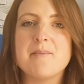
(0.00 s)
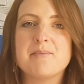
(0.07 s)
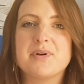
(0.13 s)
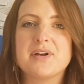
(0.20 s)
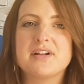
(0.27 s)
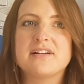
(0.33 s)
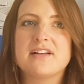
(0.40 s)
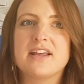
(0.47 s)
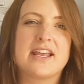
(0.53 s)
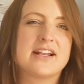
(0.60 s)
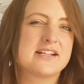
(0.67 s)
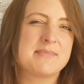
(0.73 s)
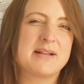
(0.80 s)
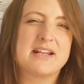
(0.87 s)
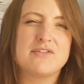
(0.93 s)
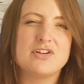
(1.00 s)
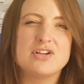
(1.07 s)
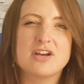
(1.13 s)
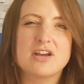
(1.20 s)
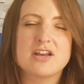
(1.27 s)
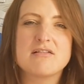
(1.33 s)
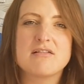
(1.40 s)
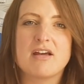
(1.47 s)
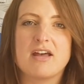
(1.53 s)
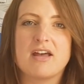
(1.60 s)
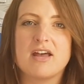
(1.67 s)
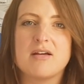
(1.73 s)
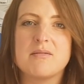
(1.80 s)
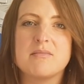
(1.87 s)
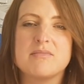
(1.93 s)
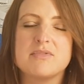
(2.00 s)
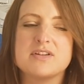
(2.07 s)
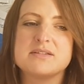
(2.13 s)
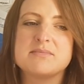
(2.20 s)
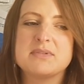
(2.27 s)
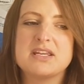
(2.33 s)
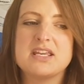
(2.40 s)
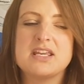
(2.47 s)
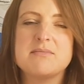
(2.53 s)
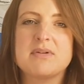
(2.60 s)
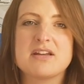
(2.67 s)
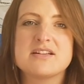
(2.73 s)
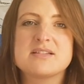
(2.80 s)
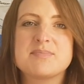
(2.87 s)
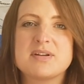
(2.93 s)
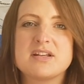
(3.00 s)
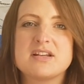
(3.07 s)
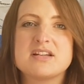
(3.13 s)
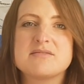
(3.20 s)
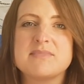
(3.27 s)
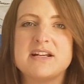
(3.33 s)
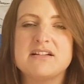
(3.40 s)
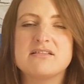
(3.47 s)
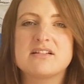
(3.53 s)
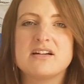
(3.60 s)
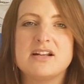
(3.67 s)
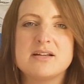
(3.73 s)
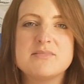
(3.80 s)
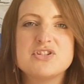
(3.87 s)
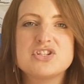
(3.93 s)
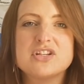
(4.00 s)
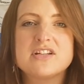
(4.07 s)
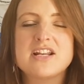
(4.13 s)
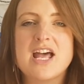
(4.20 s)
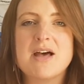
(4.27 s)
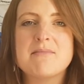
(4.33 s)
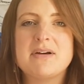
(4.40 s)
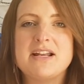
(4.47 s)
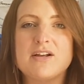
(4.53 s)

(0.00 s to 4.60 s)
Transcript: But again, as many of you know, there's me, my husband, my little girl Imogen and my